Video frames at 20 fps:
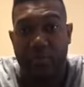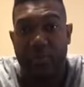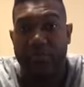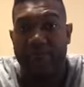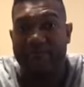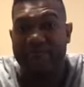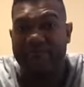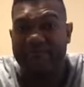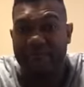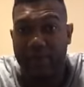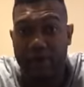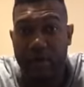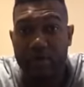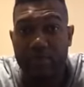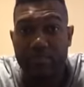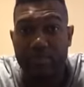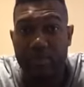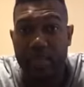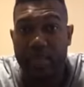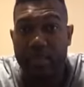We
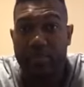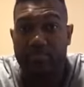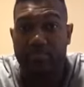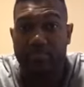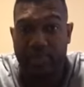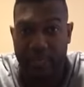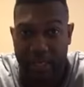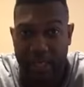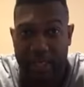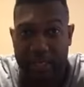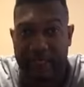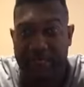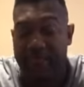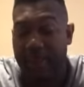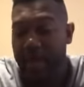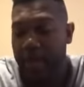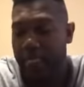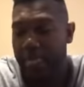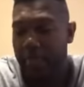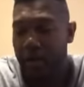firmly believe
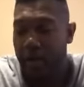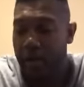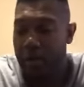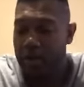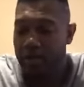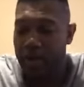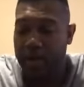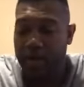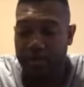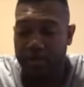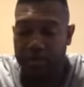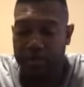that, right?